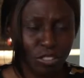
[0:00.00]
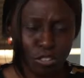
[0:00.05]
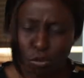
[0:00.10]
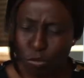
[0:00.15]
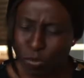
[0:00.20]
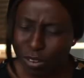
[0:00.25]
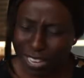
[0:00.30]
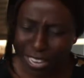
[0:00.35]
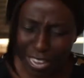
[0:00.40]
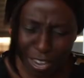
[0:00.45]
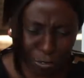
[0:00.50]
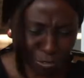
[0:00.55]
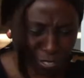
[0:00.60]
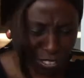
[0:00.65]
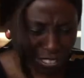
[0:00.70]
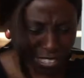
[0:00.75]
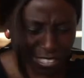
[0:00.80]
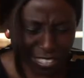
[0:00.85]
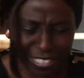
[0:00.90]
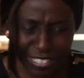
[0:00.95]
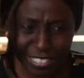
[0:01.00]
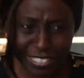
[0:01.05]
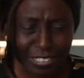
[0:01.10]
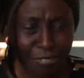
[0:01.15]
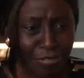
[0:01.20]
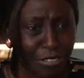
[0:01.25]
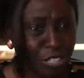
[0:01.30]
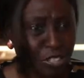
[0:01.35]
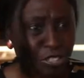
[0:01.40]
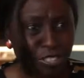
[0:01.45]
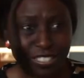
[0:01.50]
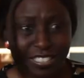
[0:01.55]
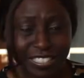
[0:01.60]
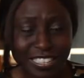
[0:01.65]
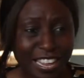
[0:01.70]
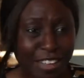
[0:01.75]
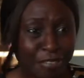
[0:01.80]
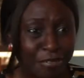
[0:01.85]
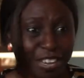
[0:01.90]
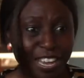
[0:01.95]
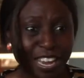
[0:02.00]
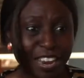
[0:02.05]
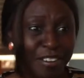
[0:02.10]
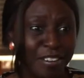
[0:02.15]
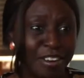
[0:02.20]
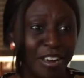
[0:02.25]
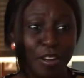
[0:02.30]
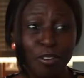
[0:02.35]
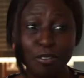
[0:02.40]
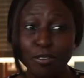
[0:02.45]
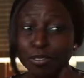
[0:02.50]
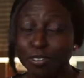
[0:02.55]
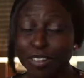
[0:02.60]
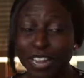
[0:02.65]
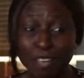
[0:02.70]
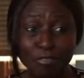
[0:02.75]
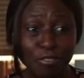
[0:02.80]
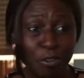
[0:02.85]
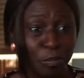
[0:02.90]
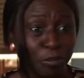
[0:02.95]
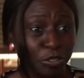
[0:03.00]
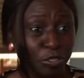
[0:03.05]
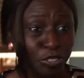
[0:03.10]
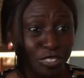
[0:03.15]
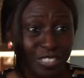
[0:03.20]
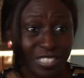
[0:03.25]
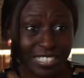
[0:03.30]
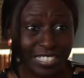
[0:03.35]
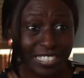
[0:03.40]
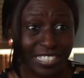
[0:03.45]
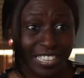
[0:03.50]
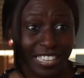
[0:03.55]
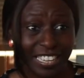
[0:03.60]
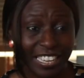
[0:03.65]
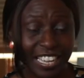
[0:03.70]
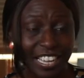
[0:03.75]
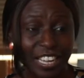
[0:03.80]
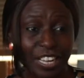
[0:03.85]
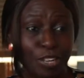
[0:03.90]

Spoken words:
So we're now sending interventions in every area, using every opportunity.